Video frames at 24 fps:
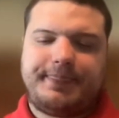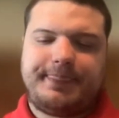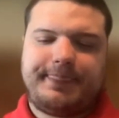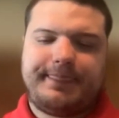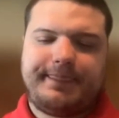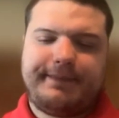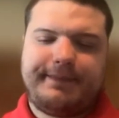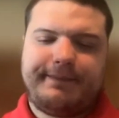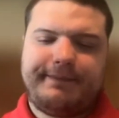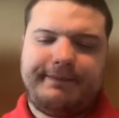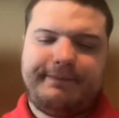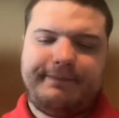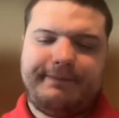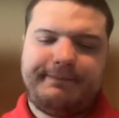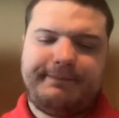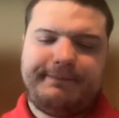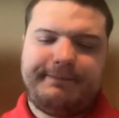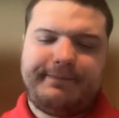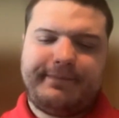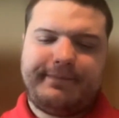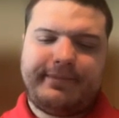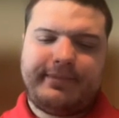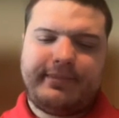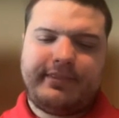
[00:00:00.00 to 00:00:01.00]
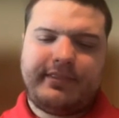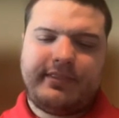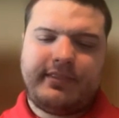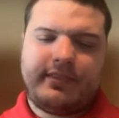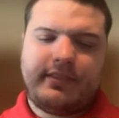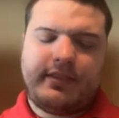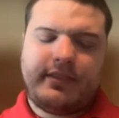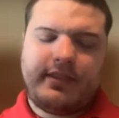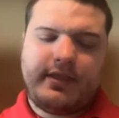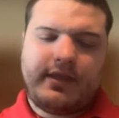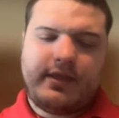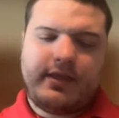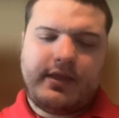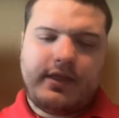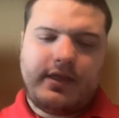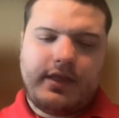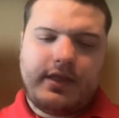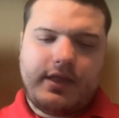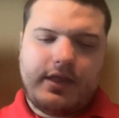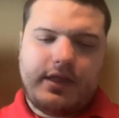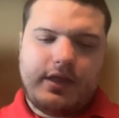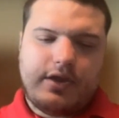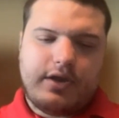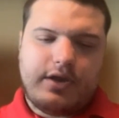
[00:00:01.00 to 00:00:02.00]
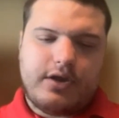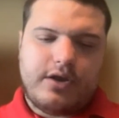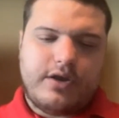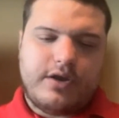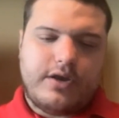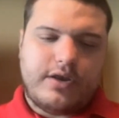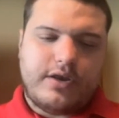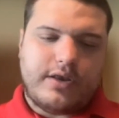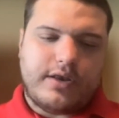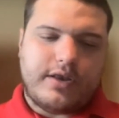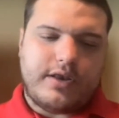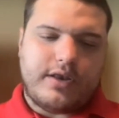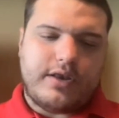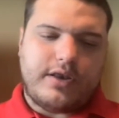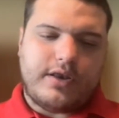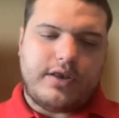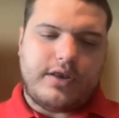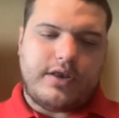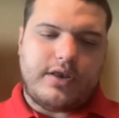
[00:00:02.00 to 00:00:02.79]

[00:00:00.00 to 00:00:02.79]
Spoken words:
(no one is talking)